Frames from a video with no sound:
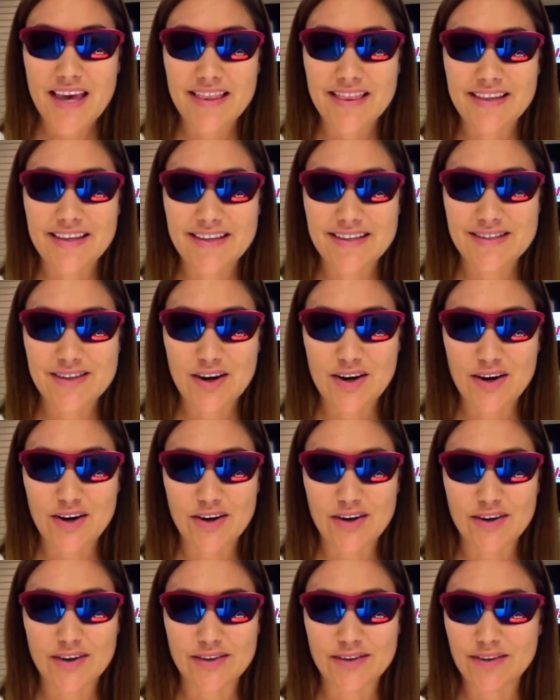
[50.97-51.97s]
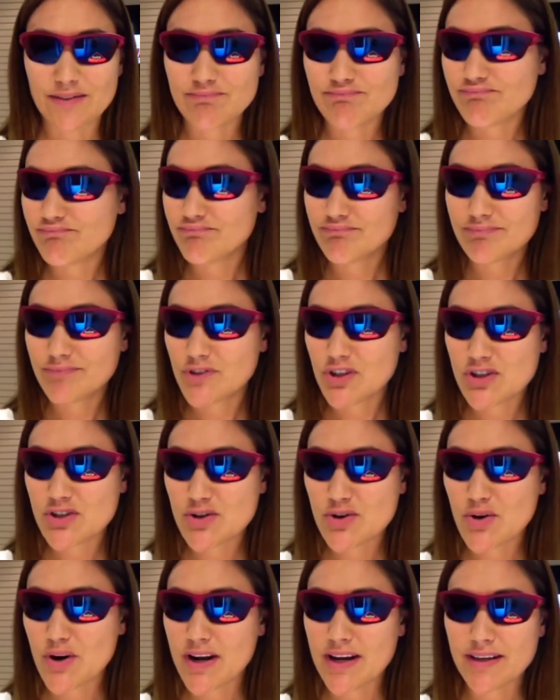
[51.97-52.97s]
These are
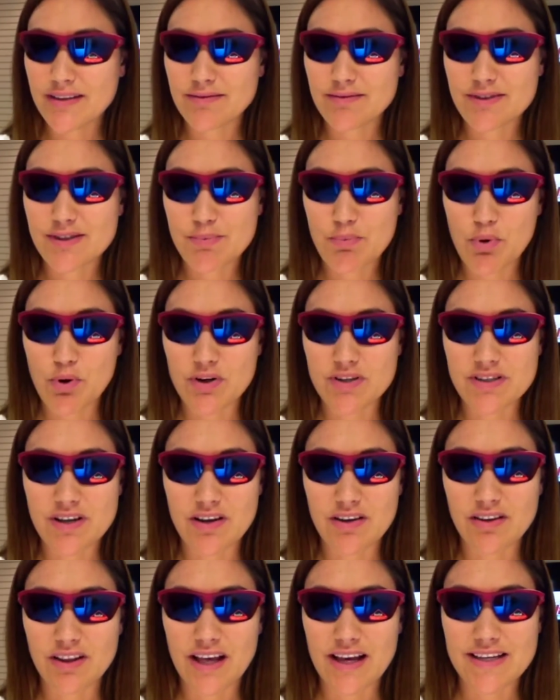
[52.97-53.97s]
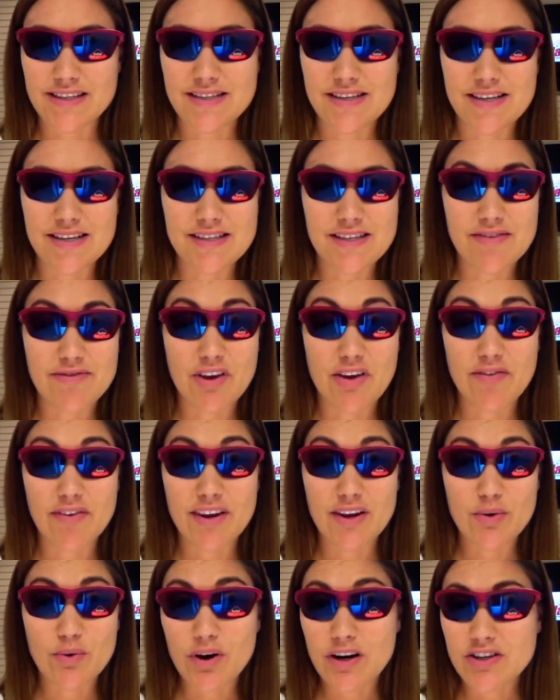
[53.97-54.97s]
just great sport sunglasses. If you have
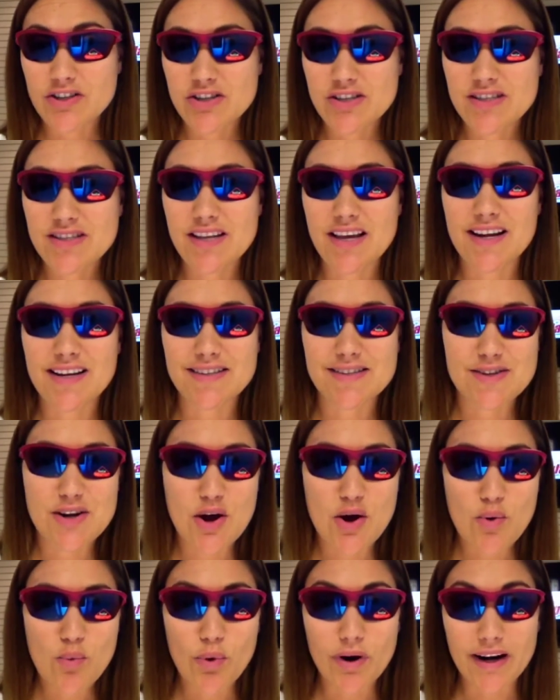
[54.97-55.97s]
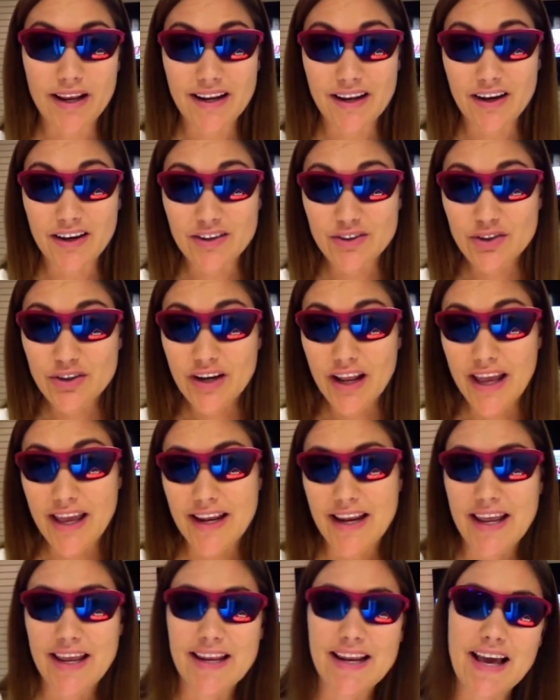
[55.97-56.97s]
any questions, let us know. one eight hundred,
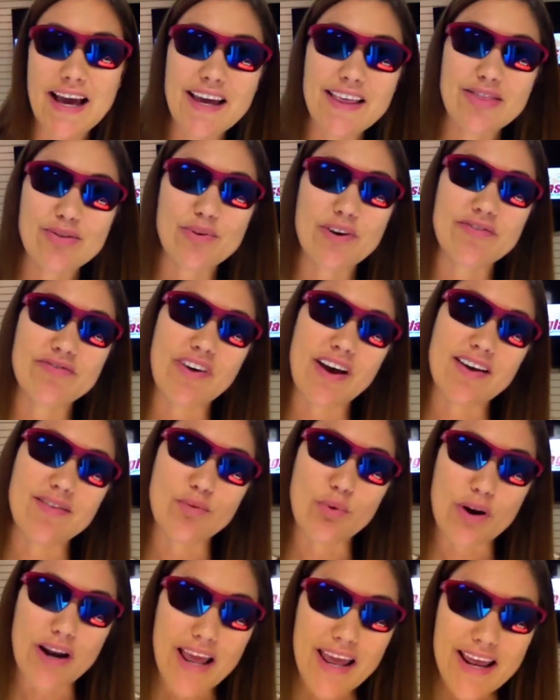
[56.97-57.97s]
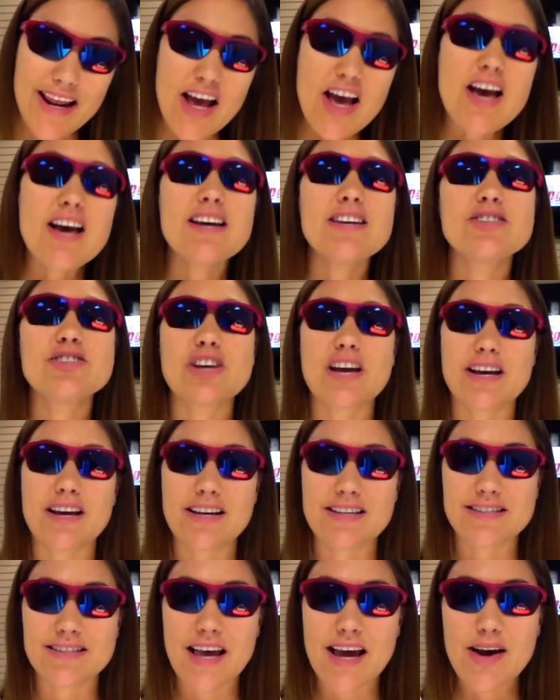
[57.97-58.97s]
eight eight nine, three five one eight. Check
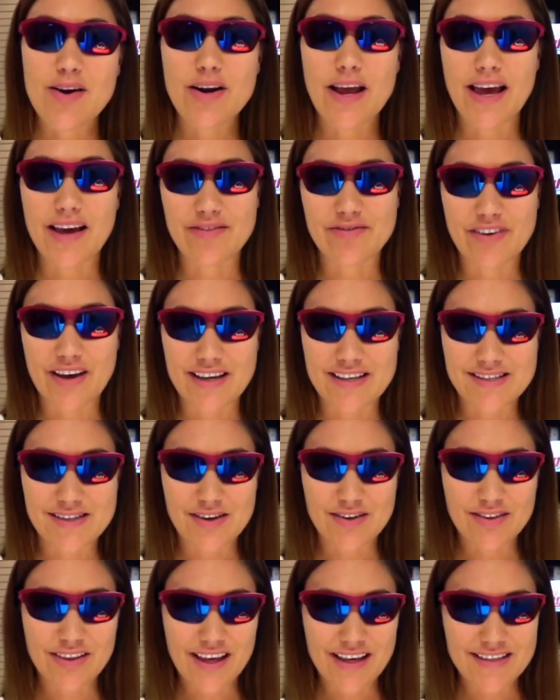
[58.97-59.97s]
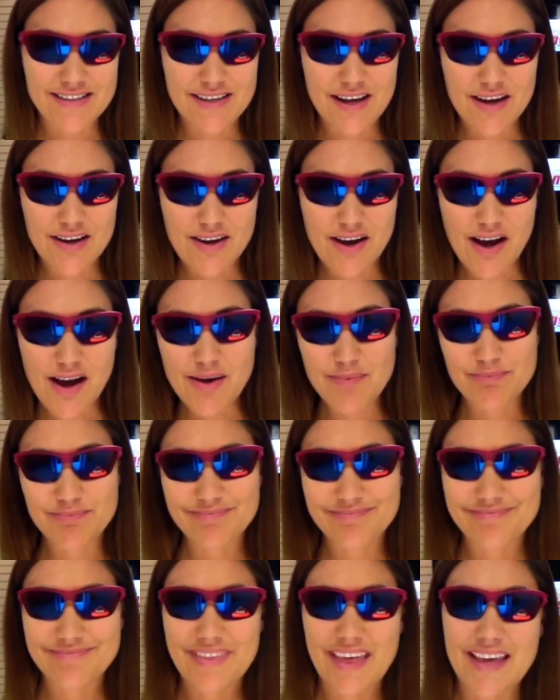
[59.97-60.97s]
us out at Fast Sunglass dot com.
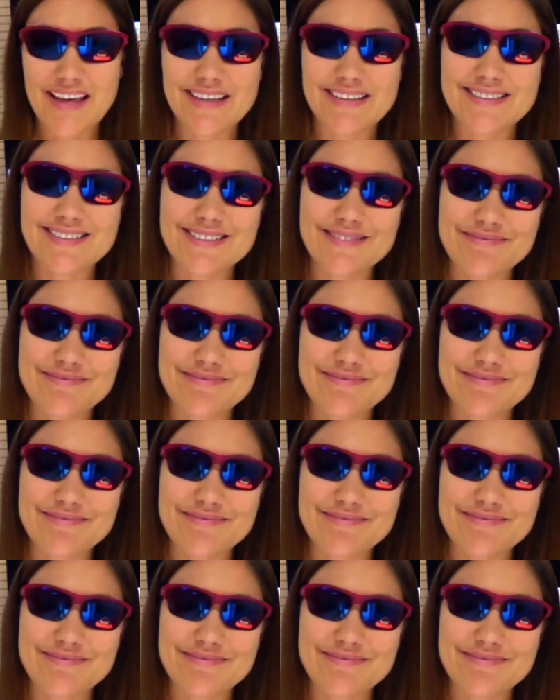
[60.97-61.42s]
Thanks.